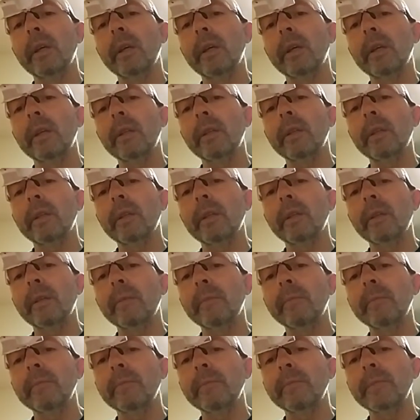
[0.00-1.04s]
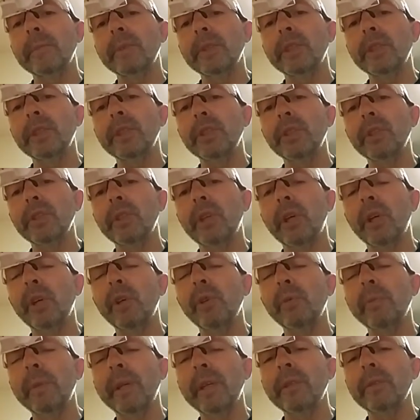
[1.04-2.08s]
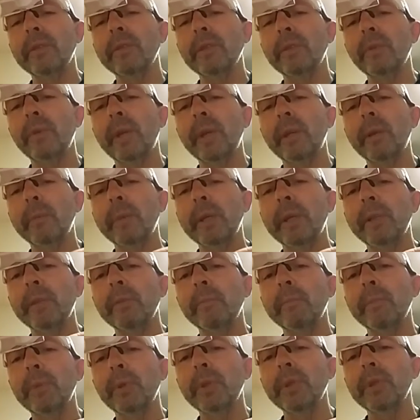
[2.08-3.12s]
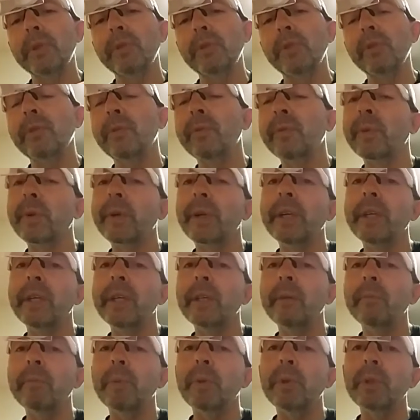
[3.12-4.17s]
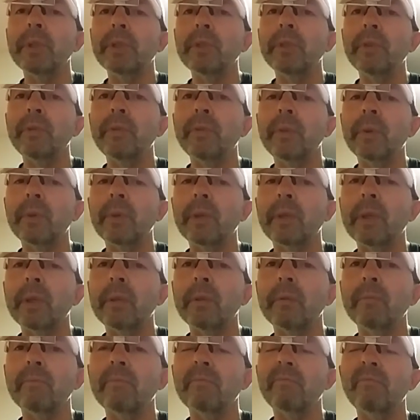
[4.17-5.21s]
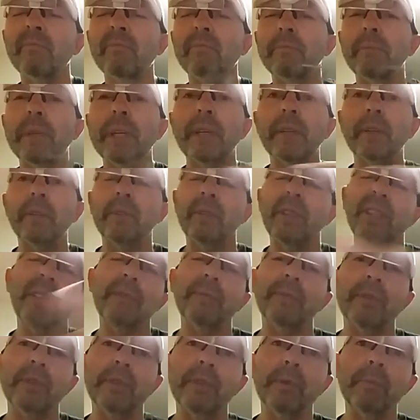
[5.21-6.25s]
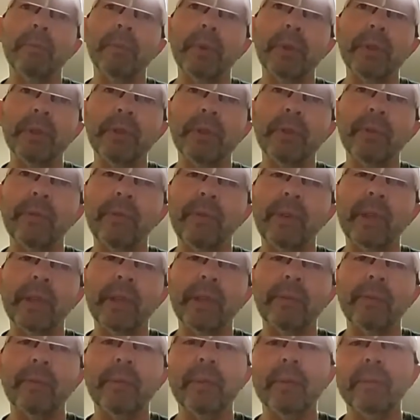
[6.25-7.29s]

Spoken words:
And should ohm out around about 0.23, 0.24, about even to 0.25.